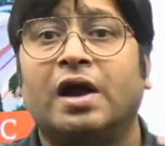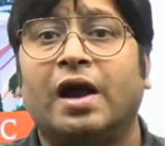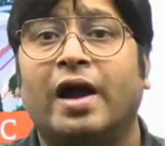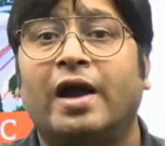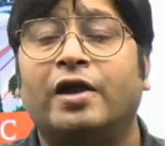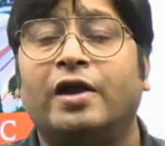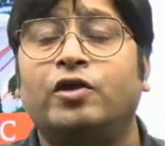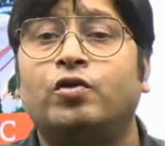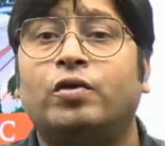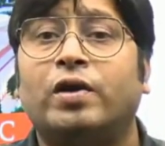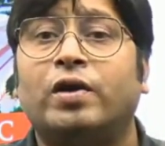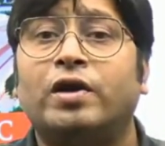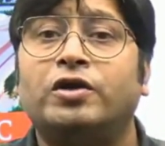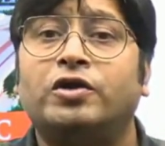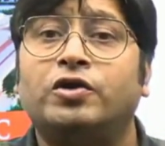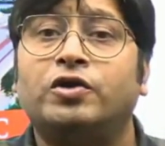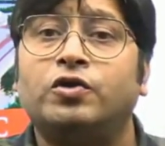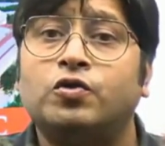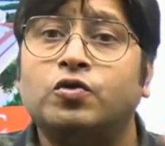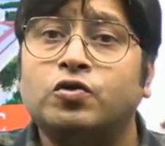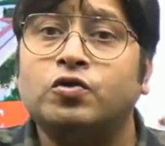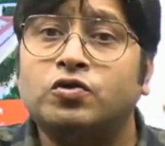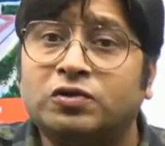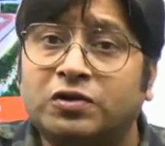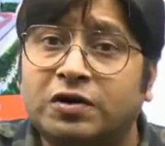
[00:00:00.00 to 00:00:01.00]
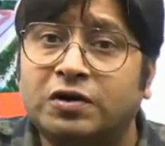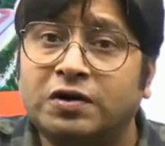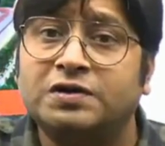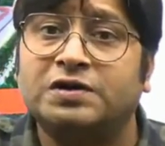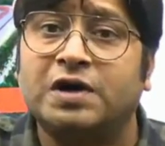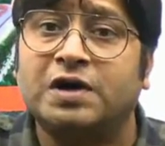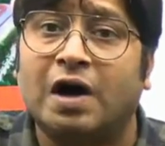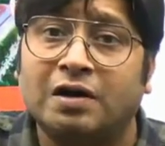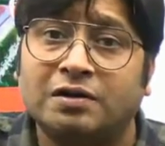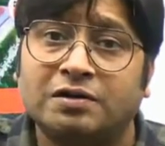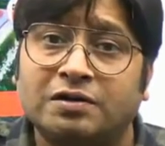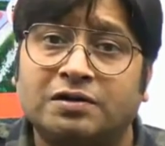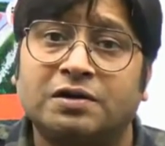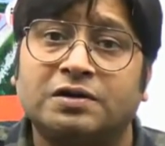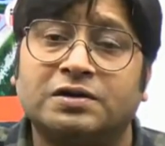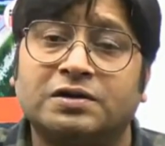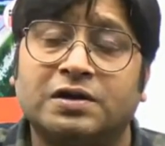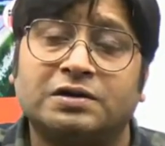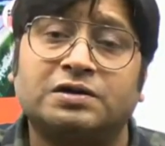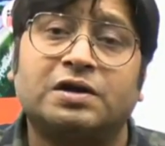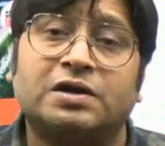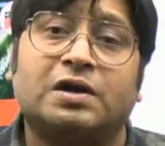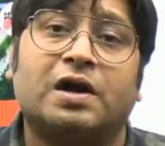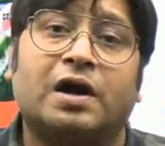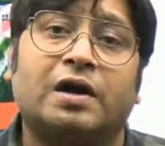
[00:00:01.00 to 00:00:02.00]
and you can use these answers
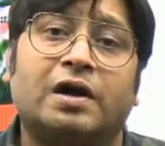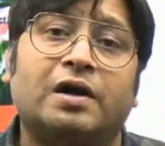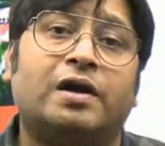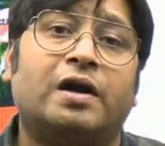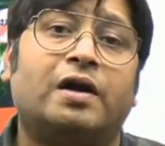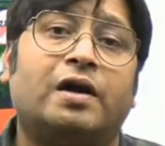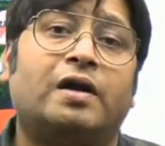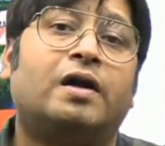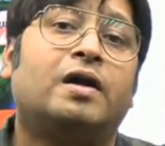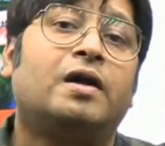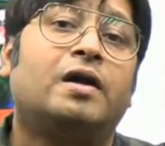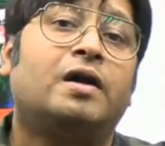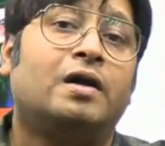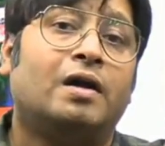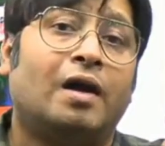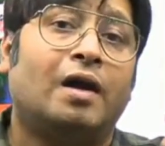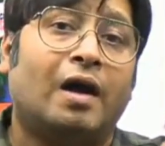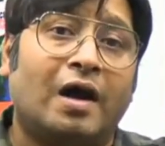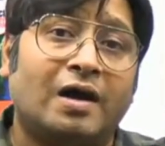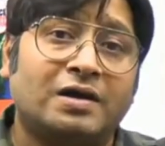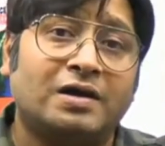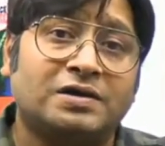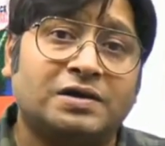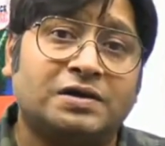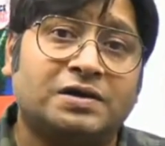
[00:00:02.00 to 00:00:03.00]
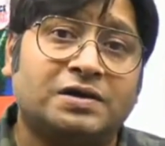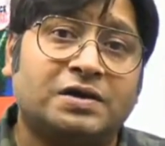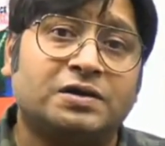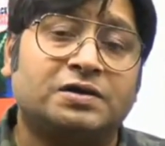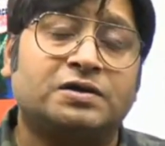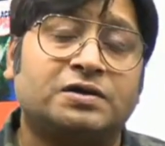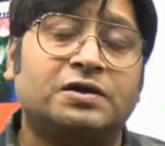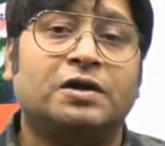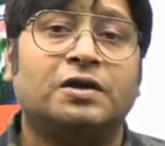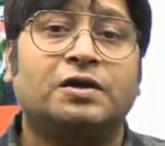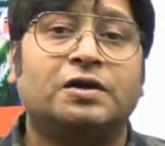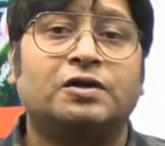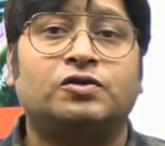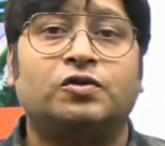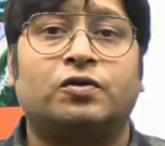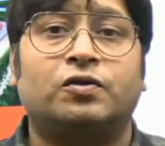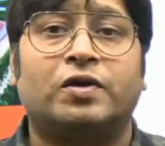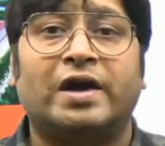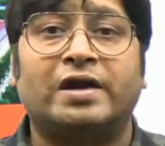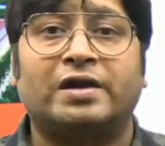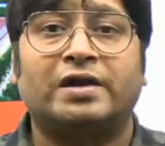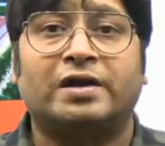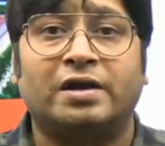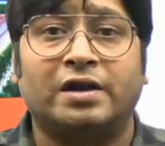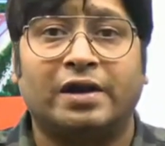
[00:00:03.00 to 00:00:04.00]
as a content as it is to
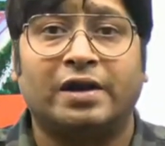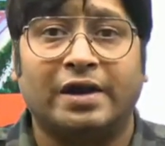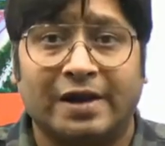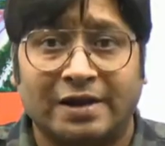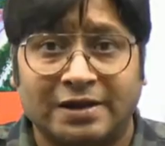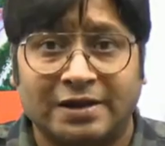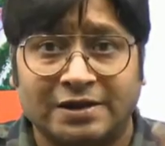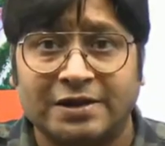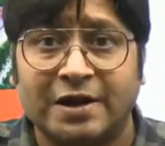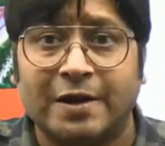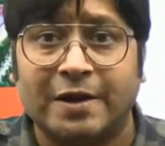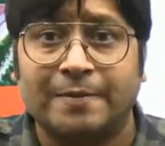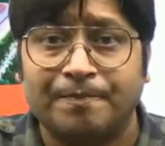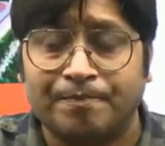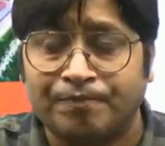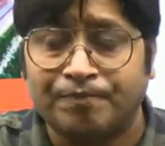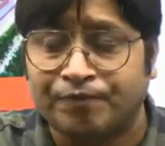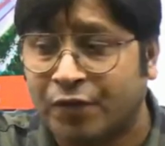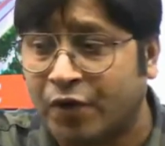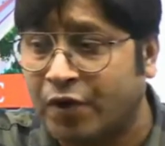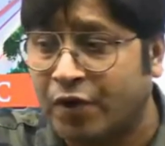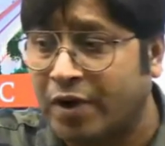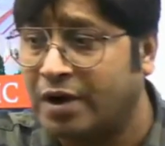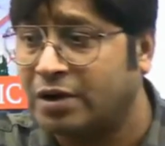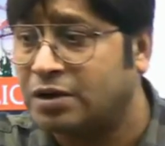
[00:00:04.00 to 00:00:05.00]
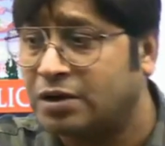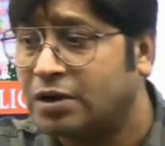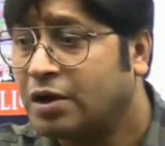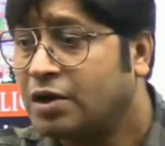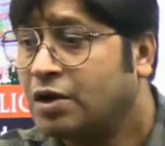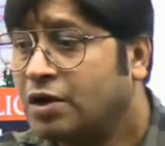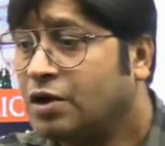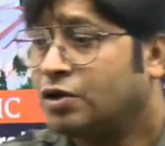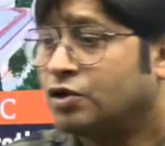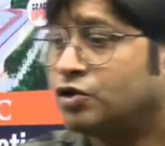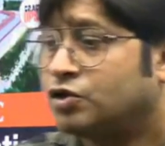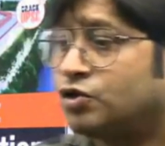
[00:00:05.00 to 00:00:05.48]
write in the exam, right? So